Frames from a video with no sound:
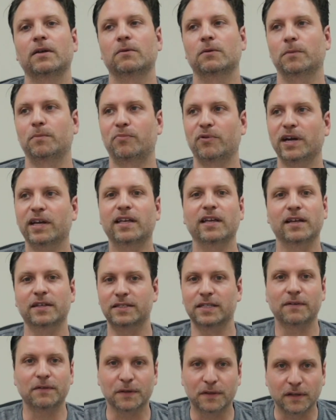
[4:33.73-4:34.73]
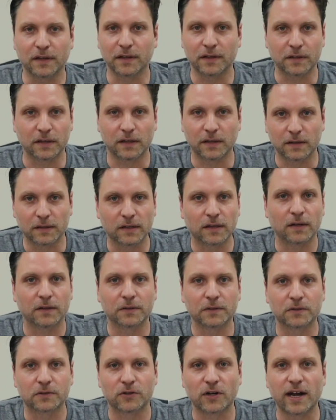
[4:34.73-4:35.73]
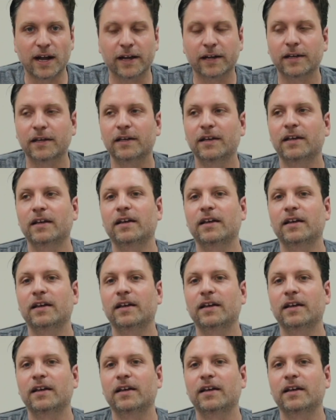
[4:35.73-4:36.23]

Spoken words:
Well, braking is everything on the track.